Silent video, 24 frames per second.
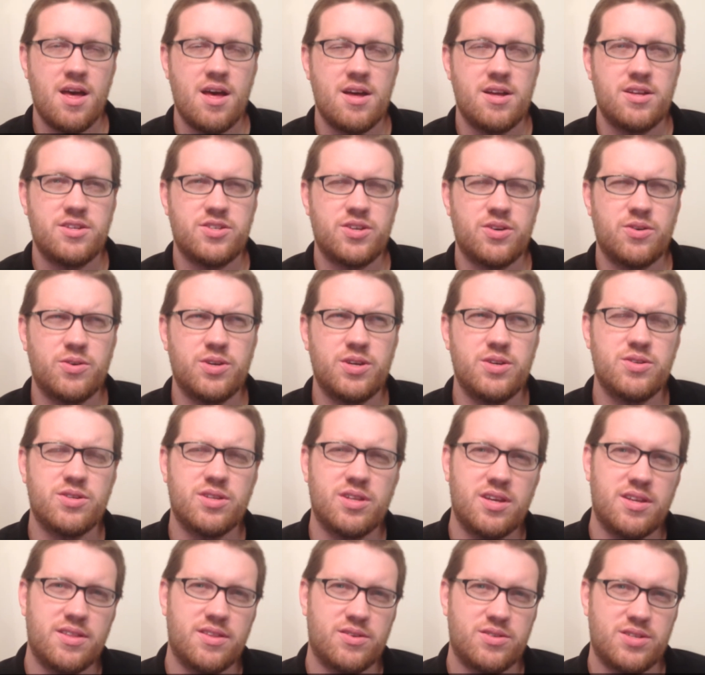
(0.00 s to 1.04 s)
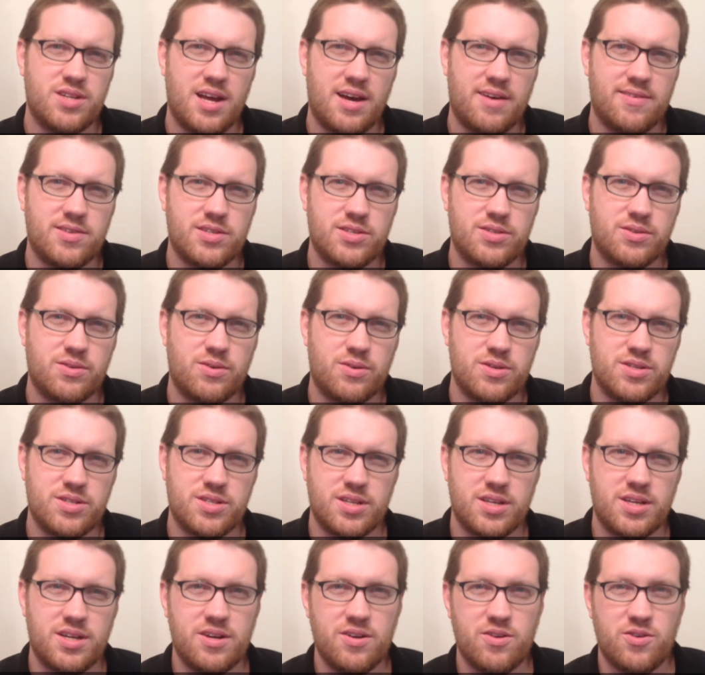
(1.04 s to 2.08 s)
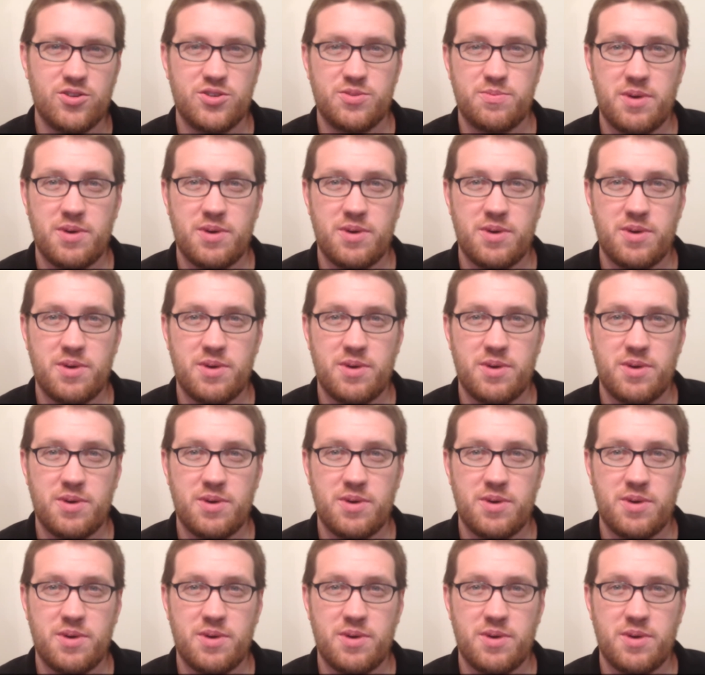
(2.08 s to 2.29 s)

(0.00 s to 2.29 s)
So usually in those novels, of course, the heroes